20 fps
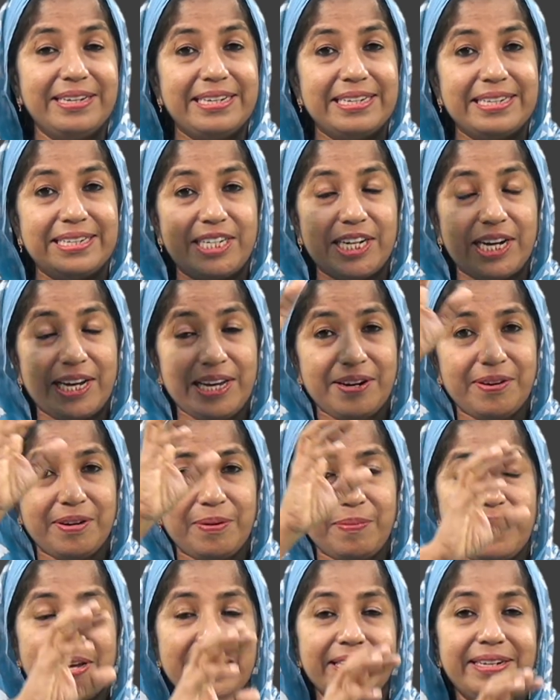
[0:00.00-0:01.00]

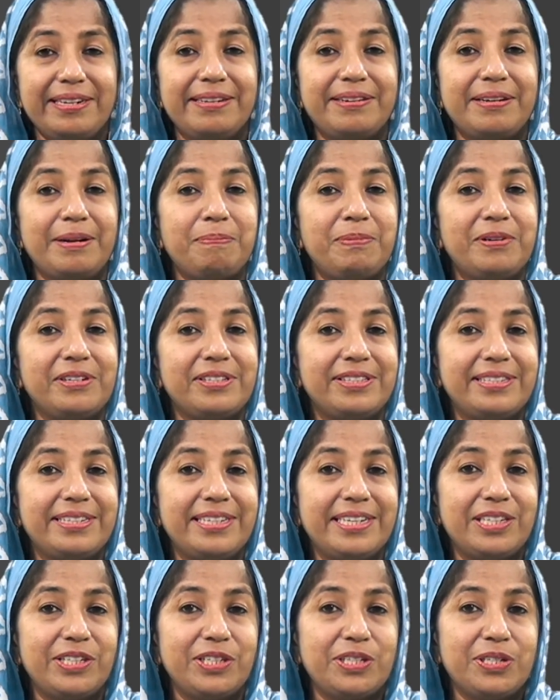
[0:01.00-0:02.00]
diagrammatic
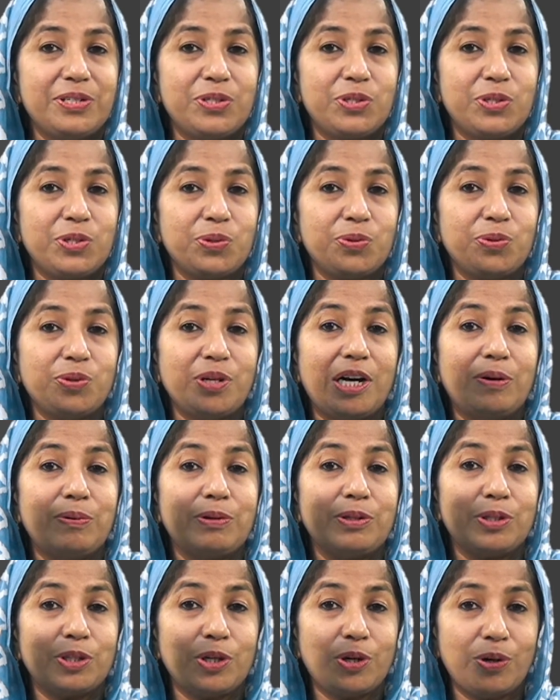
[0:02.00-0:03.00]
representations to our
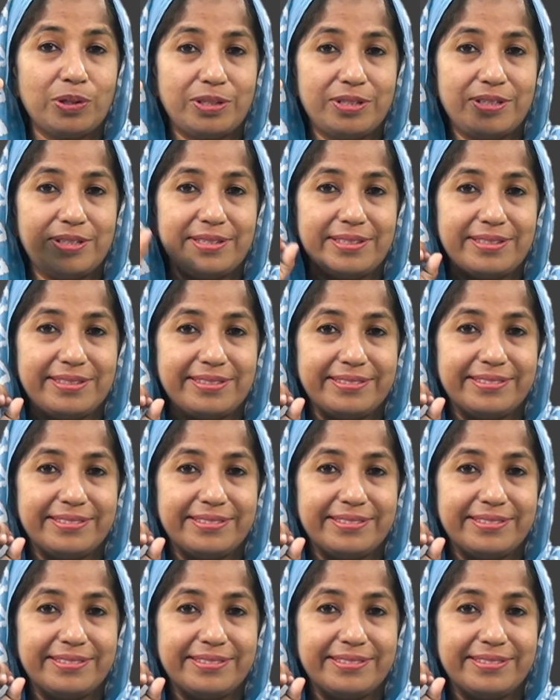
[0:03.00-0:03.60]
thoughts.